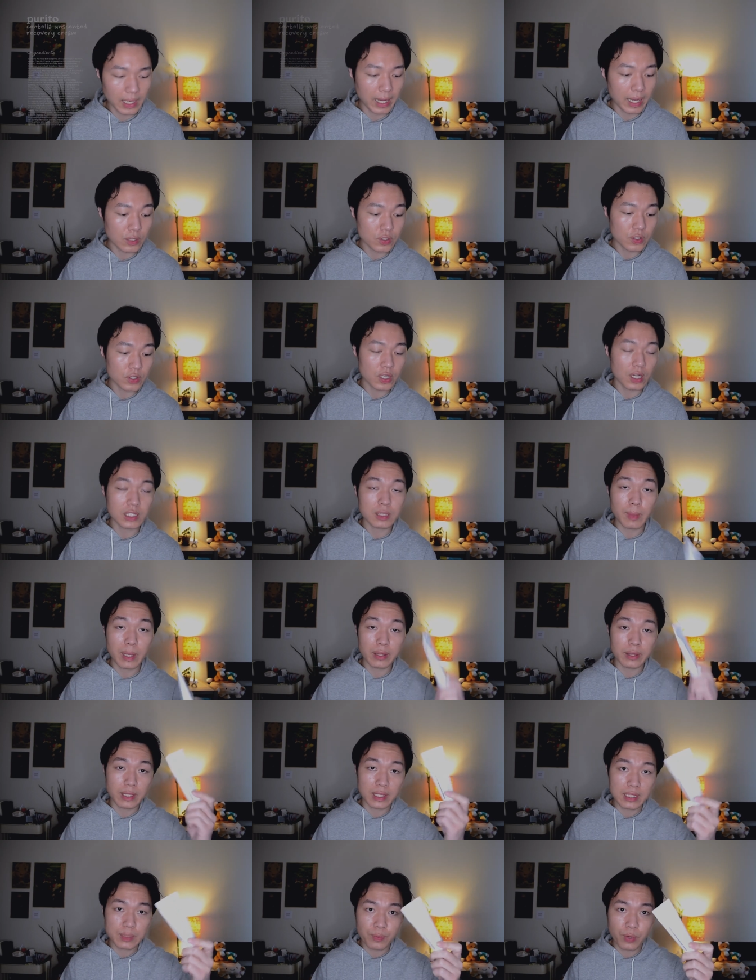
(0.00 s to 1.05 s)
I also talked
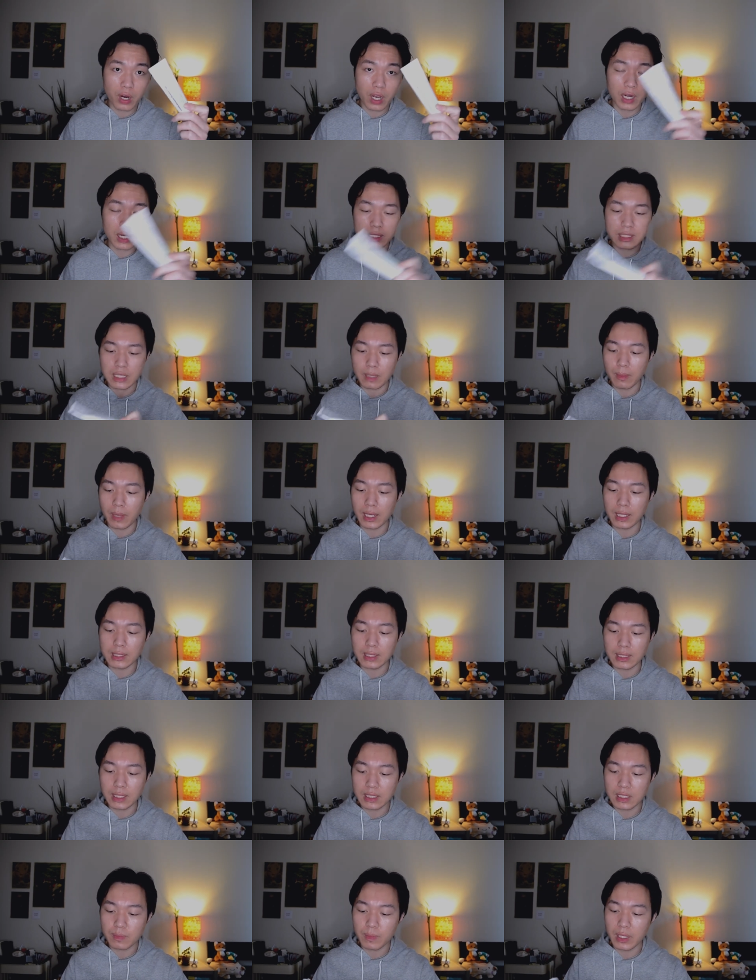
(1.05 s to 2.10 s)
about this product in my
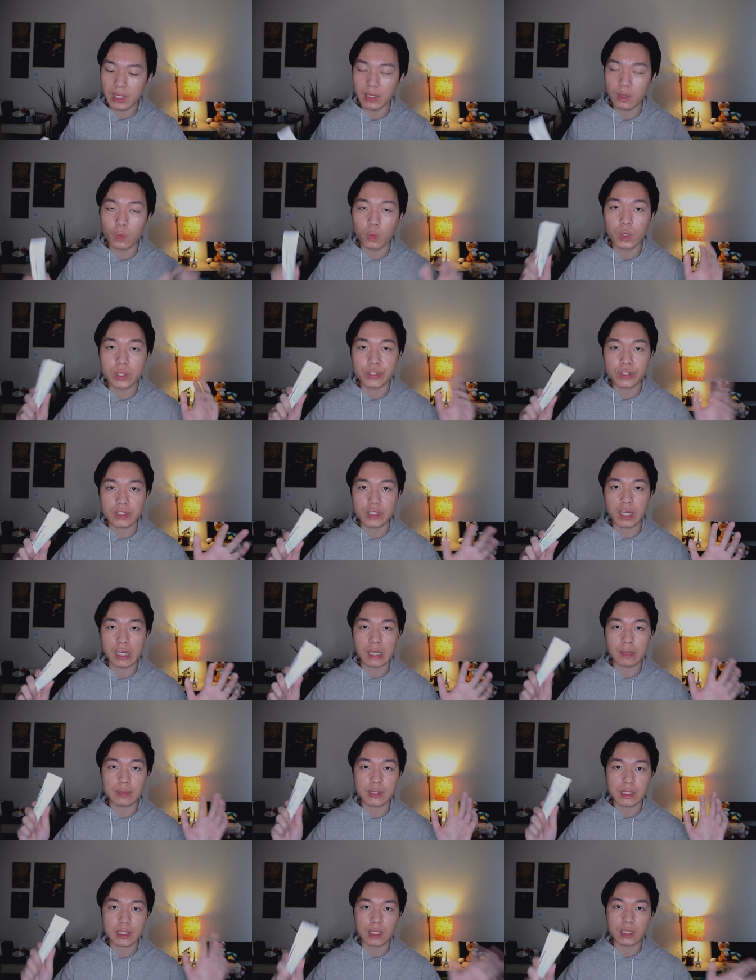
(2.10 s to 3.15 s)
6-minute
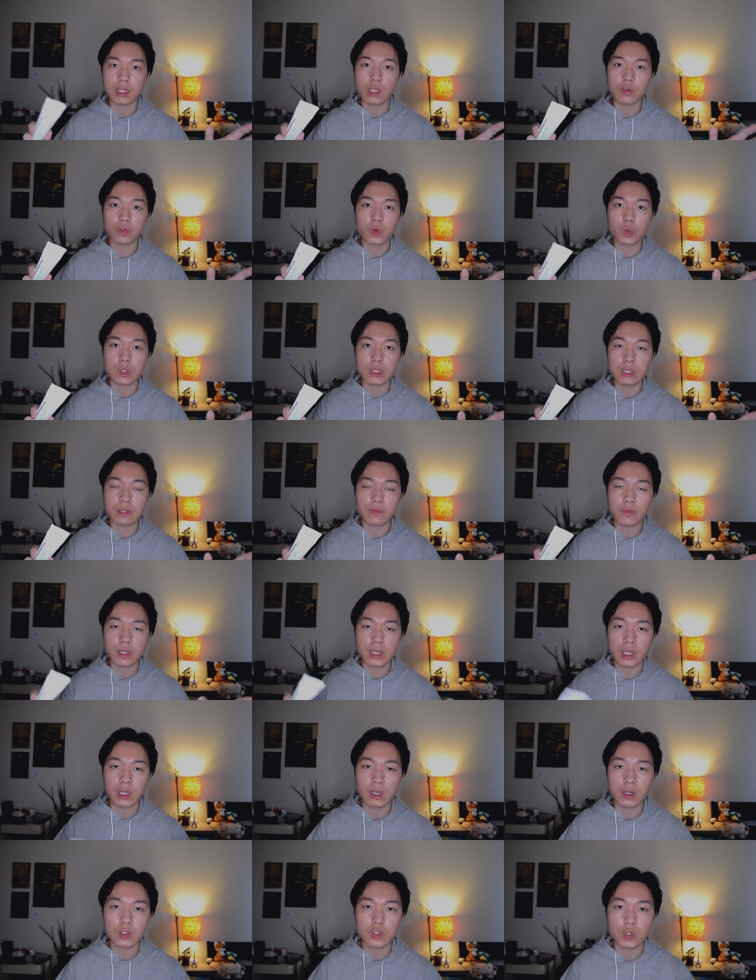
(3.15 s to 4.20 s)
wintertime skincare routine
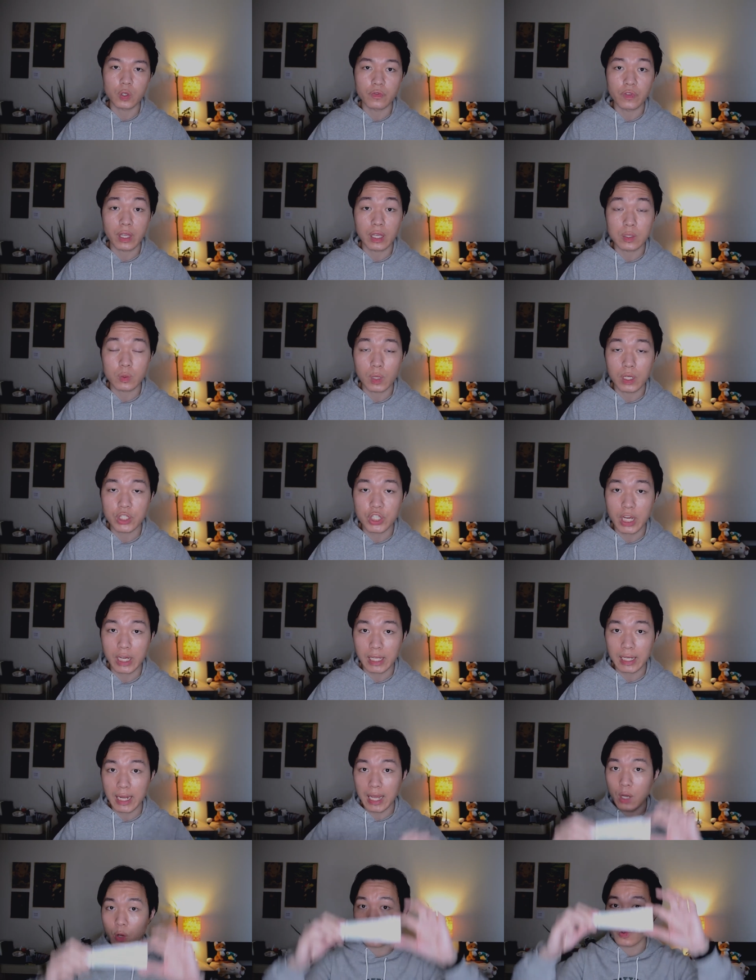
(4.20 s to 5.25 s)
video, so if you guys want to check
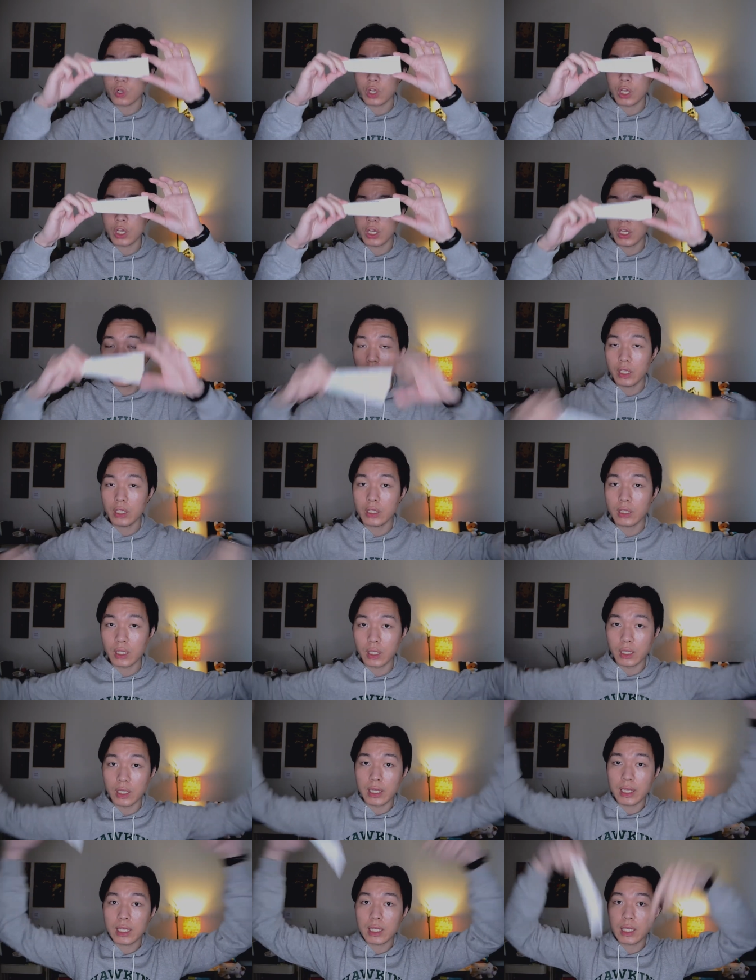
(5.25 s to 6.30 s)
it out, the
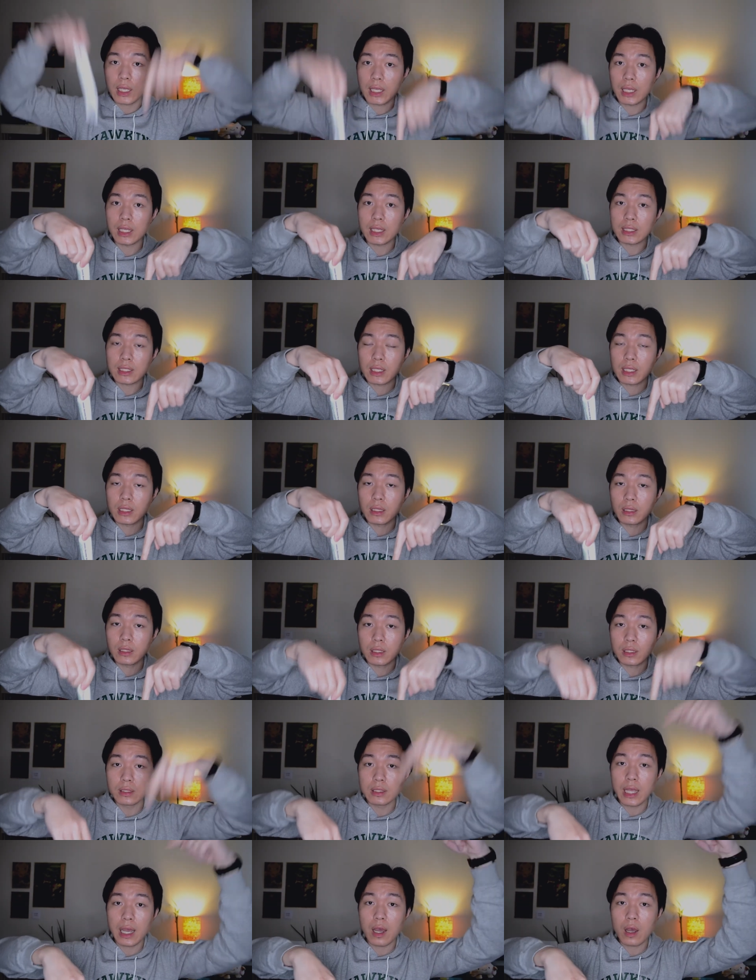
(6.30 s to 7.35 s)
link is in
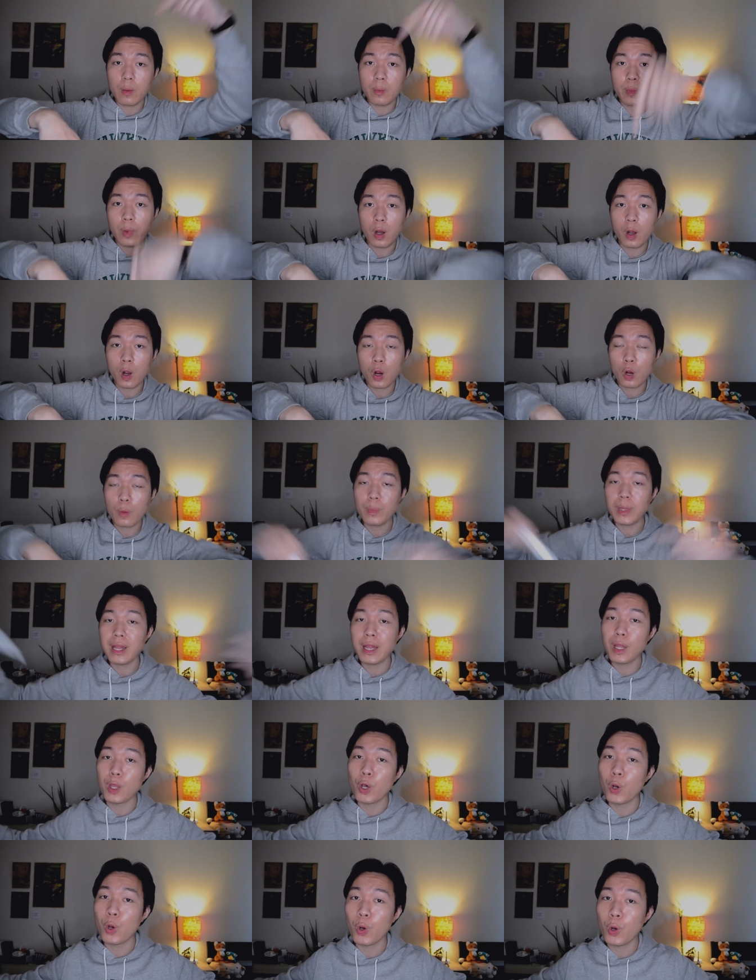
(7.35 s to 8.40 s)
the down bar
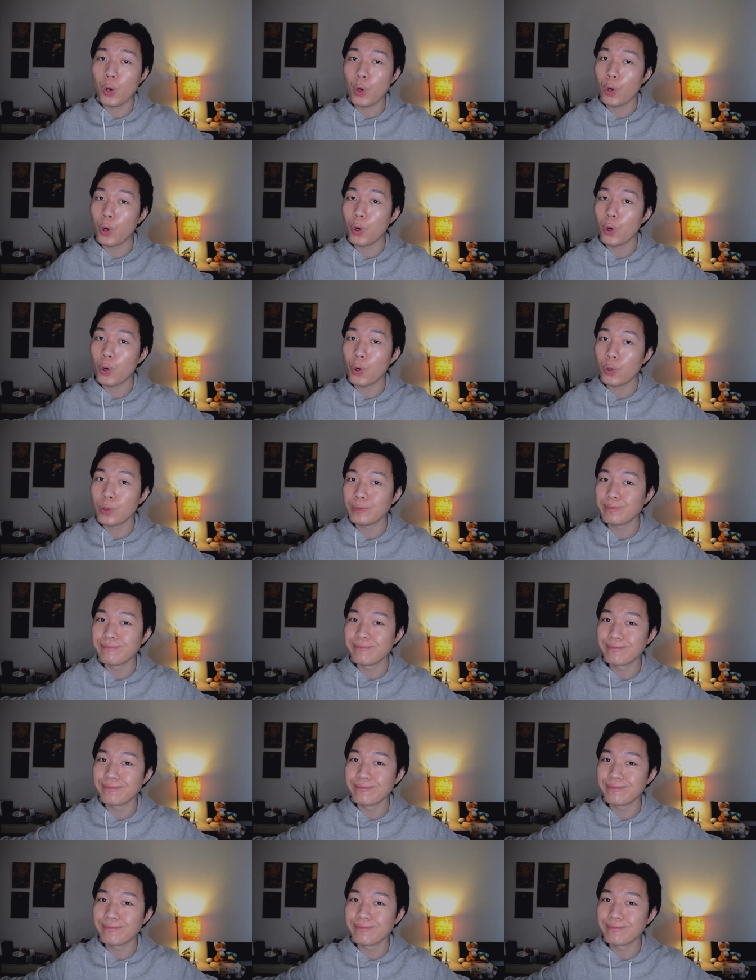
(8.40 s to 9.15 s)
below.